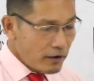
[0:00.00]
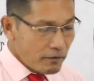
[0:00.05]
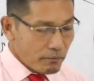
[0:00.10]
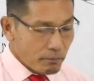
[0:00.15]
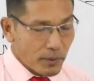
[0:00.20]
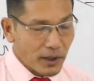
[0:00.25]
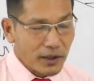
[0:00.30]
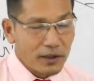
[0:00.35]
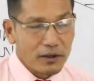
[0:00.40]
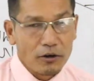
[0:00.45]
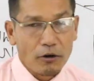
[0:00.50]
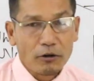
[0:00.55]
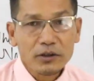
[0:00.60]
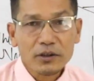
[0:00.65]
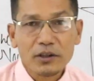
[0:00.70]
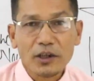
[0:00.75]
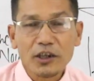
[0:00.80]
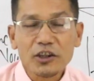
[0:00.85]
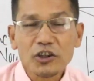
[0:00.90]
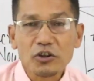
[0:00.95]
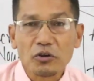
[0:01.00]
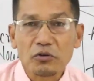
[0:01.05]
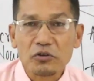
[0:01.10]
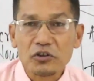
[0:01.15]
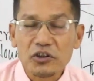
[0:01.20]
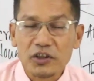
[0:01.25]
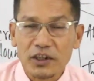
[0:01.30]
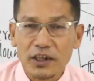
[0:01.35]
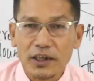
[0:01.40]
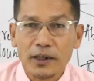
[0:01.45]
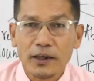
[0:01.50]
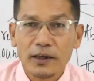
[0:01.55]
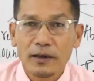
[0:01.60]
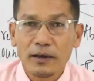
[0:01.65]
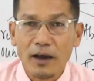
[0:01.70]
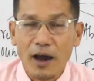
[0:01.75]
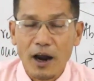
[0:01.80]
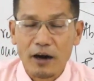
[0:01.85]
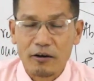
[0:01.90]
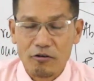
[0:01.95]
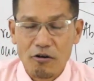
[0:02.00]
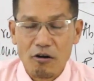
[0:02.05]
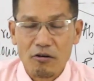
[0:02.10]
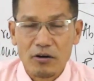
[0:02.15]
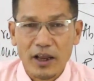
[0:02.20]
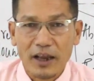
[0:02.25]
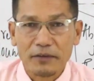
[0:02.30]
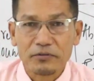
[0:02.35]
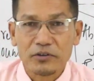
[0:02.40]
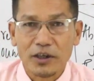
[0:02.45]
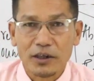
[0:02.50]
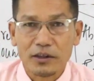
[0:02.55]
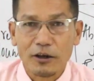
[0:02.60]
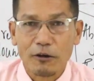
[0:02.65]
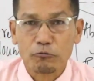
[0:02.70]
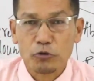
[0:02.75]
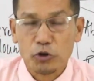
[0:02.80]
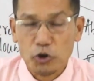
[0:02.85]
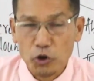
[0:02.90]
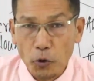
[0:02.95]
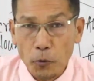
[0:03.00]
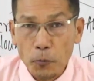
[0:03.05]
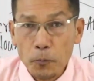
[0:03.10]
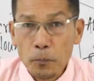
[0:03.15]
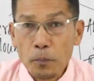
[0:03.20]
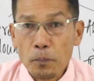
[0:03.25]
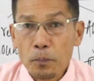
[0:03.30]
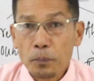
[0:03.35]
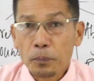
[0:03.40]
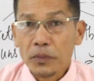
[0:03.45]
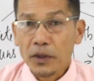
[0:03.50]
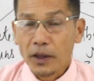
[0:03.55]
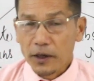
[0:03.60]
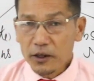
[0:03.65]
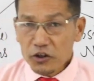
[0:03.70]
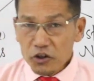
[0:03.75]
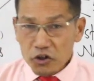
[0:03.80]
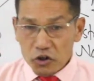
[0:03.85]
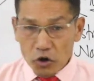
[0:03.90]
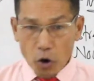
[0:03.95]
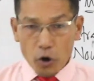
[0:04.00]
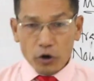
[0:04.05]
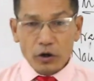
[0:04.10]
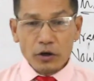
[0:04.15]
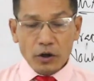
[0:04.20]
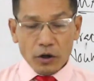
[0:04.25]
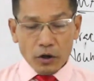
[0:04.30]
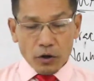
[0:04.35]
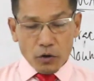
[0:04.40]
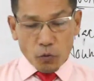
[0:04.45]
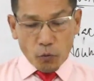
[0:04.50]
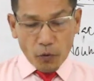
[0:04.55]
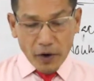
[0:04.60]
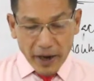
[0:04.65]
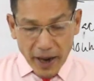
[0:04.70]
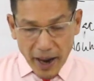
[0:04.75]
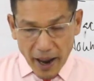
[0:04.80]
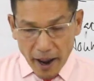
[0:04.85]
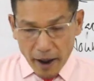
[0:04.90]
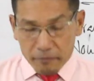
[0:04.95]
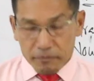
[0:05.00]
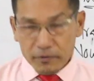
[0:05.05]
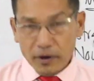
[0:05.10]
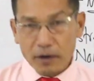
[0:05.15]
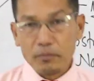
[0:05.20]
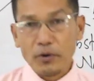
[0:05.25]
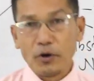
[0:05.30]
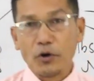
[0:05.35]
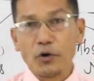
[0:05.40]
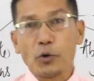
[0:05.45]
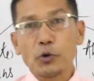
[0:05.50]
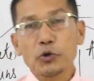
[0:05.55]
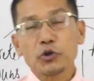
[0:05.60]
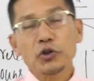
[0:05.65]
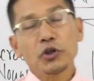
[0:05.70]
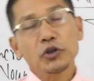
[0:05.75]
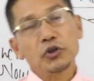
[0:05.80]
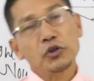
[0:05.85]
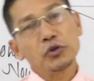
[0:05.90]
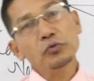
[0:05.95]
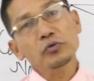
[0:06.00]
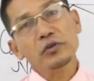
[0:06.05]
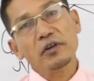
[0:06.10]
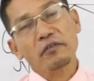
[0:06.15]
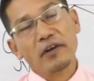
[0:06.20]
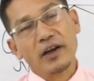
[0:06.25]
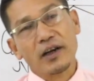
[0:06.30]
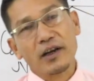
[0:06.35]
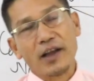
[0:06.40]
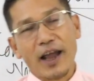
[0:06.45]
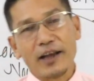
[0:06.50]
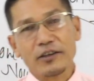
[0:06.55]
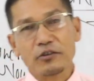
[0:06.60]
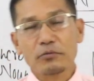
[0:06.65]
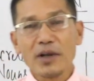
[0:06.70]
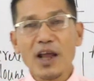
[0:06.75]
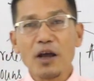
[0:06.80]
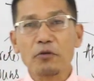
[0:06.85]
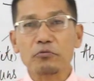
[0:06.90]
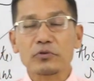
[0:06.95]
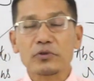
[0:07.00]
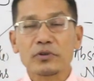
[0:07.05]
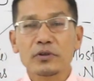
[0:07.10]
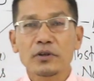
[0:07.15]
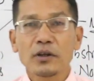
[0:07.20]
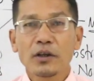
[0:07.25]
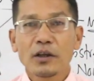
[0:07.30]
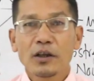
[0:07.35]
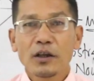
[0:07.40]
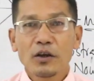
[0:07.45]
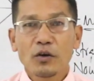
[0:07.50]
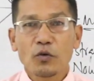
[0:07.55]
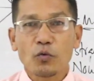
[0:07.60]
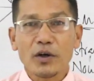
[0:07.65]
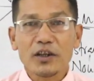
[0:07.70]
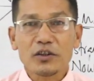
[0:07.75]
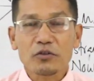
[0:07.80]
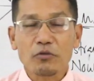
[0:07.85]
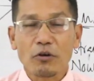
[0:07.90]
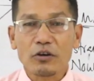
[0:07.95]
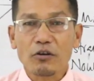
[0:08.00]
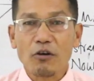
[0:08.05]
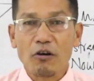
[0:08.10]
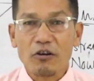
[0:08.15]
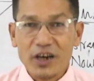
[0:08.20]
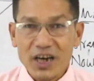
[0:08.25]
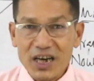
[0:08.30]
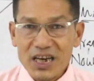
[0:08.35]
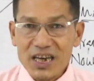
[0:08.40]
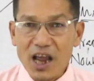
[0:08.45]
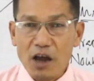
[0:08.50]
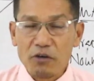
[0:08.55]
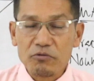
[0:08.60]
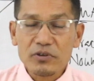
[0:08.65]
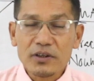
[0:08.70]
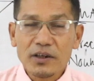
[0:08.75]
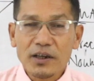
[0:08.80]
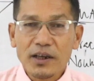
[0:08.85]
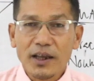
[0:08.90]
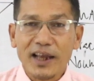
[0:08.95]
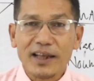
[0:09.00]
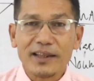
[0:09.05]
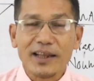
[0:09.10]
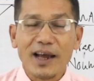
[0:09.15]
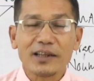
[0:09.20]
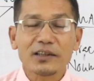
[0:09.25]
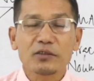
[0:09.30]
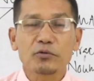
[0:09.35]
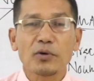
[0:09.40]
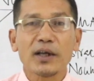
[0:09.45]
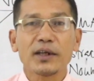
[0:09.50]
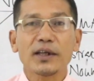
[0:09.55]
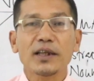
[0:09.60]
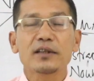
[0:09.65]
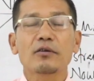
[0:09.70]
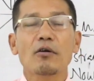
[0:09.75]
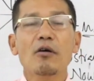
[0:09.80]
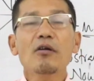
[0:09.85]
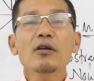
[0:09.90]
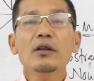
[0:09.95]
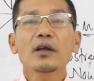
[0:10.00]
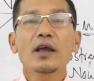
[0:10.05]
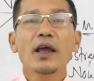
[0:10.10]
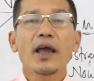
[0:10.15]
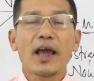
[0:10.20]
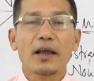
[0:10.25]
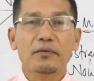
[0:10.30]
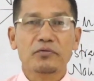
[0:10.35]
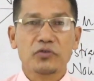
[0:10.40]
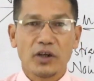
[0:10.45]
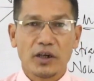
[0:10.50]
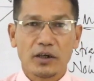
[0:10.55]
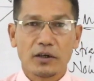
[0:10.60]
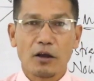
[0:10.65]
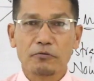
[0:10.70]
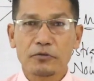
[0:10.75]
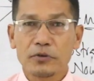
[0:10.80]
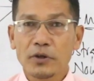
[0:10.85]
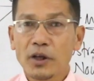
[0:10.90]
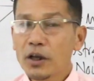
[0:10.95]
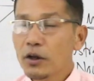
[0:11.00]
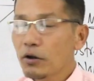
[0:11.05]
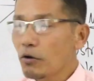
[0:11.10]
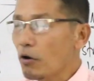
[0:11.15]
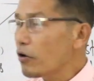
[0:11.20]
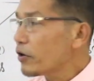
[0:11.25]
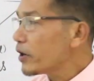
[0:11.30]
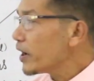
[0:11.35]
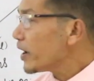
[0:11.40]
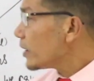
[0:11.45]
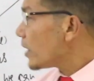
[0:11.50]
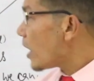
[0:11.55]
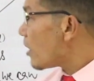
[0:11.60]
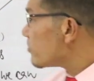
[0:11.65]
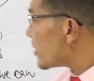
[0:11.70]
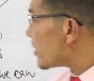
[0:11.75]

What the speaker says: but not touch or see are called abstract nouns. So, in short, we have come across two different kinds of nouns. One is called concrete nouns, and the other one is called abstract nouns. Concrete nouns